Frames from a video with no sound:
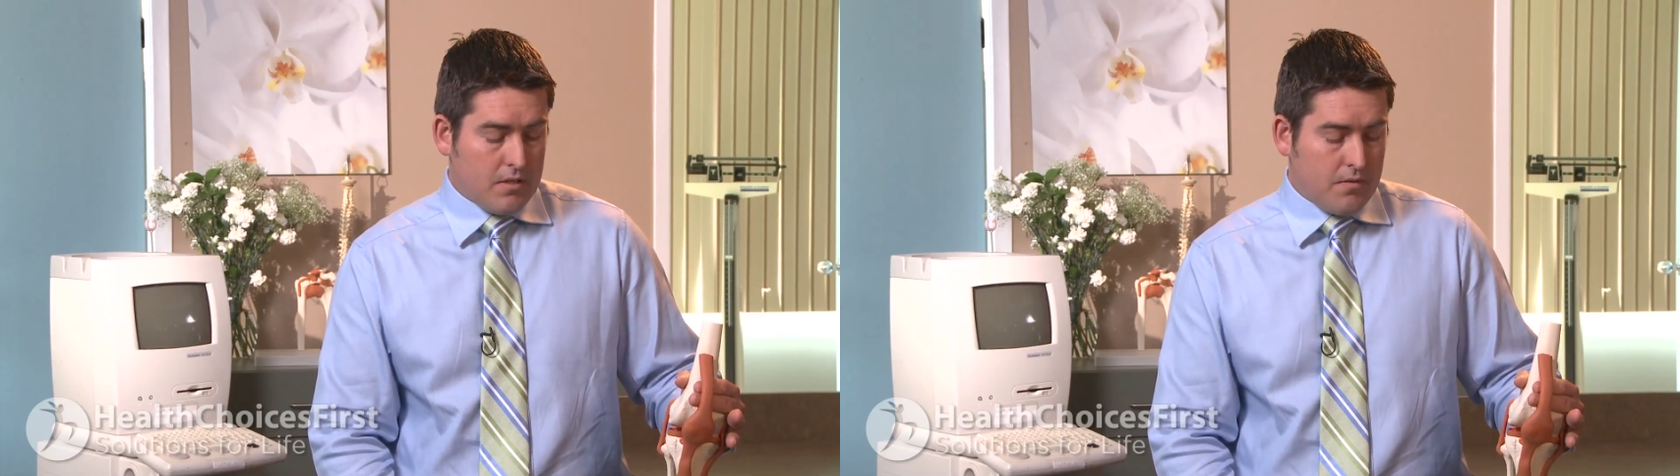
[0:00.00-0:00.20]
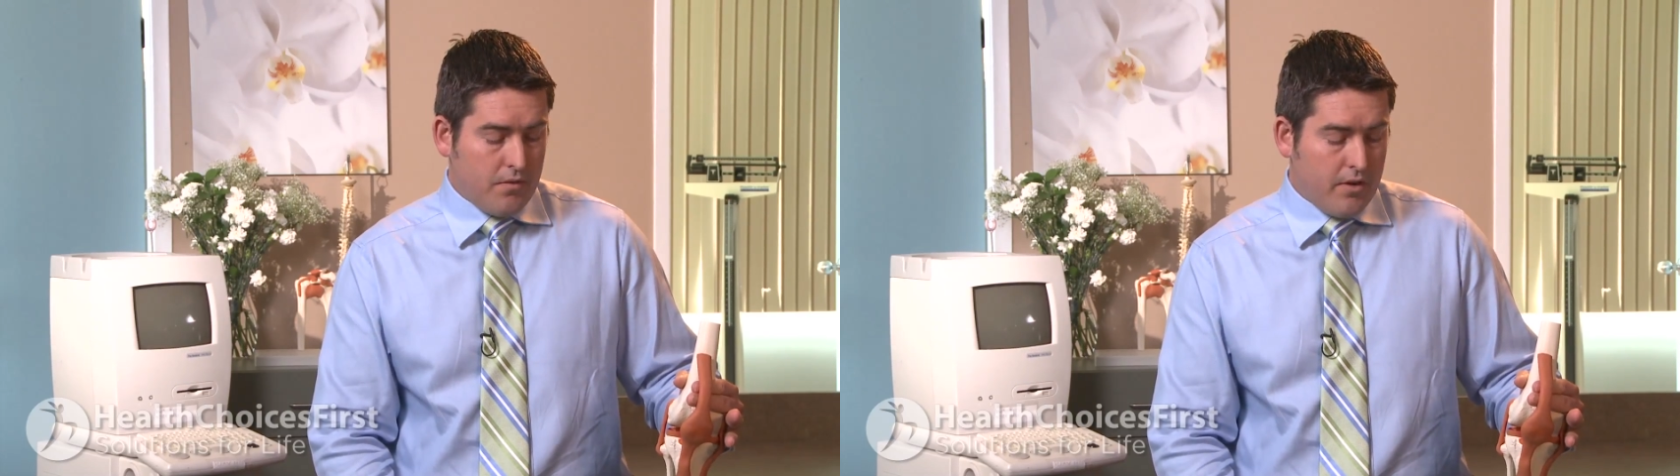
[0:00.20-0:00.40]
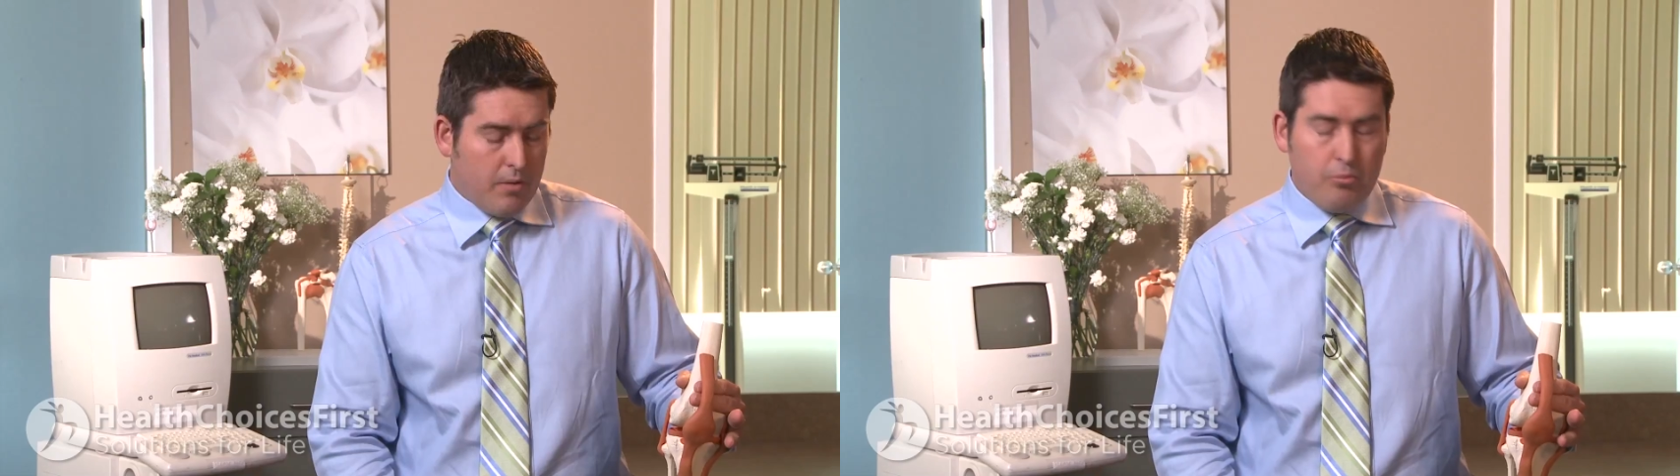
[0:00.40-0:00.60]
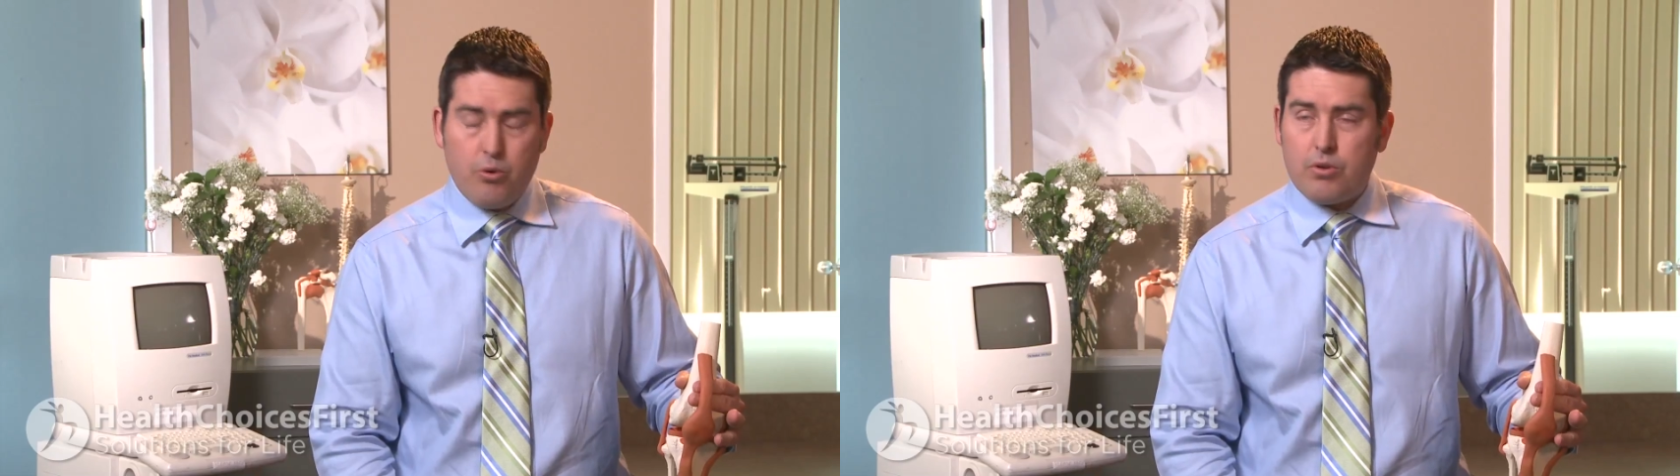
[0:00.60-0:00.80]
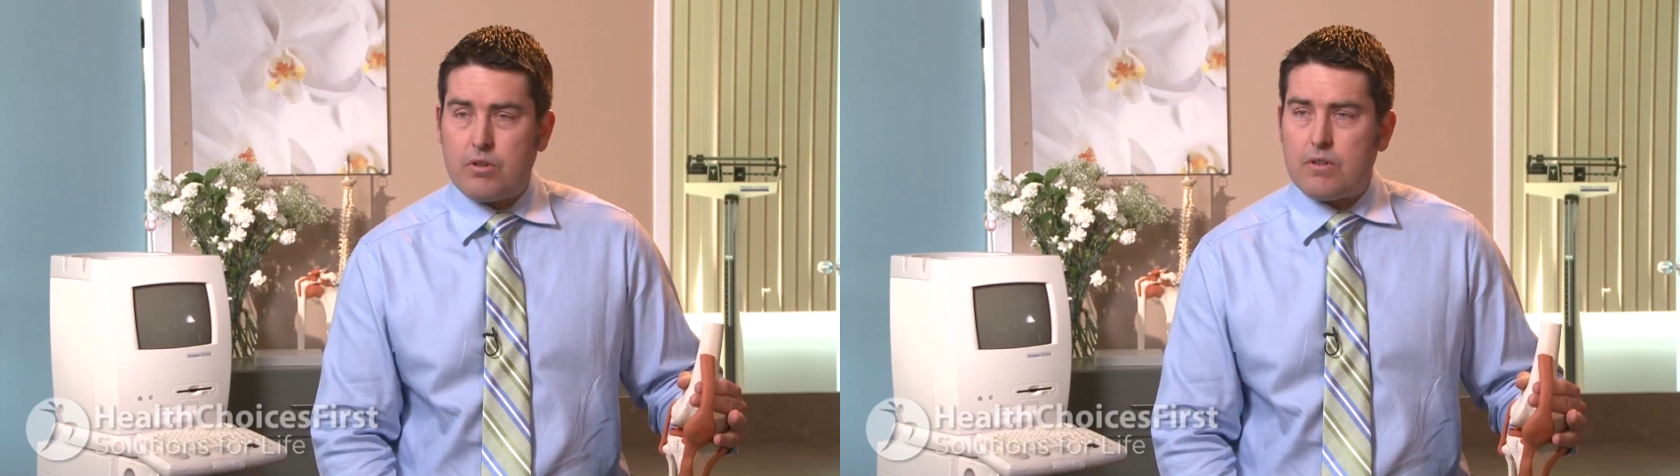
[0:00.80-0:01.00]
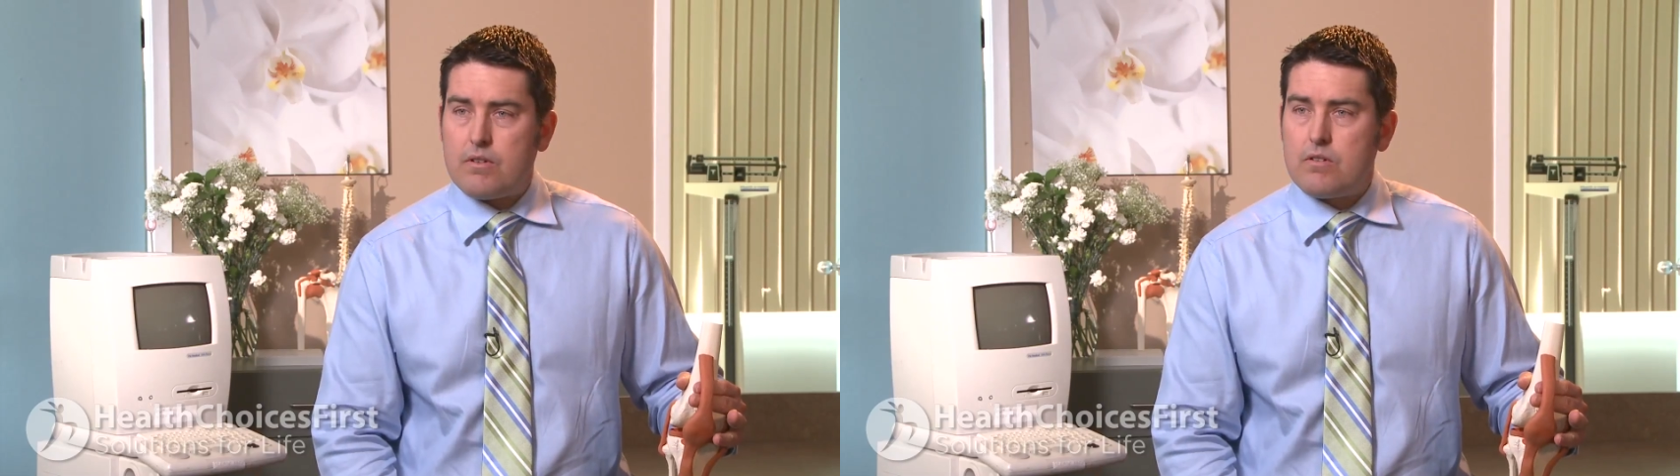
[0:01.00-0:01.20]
it's very important